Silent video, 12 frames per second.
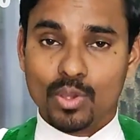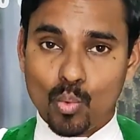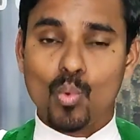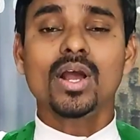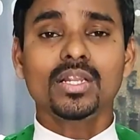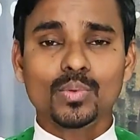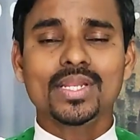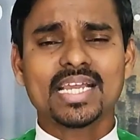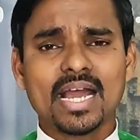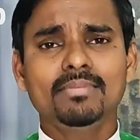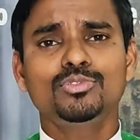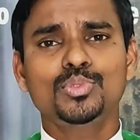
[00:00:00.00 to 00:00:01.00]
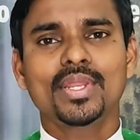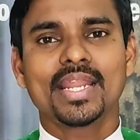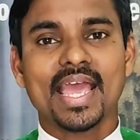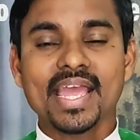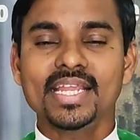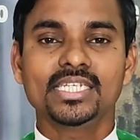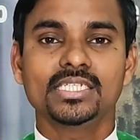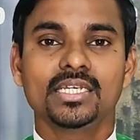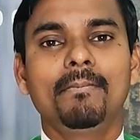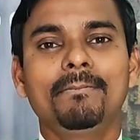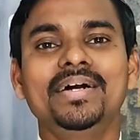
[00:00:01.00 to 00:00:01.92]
The world will come to an end,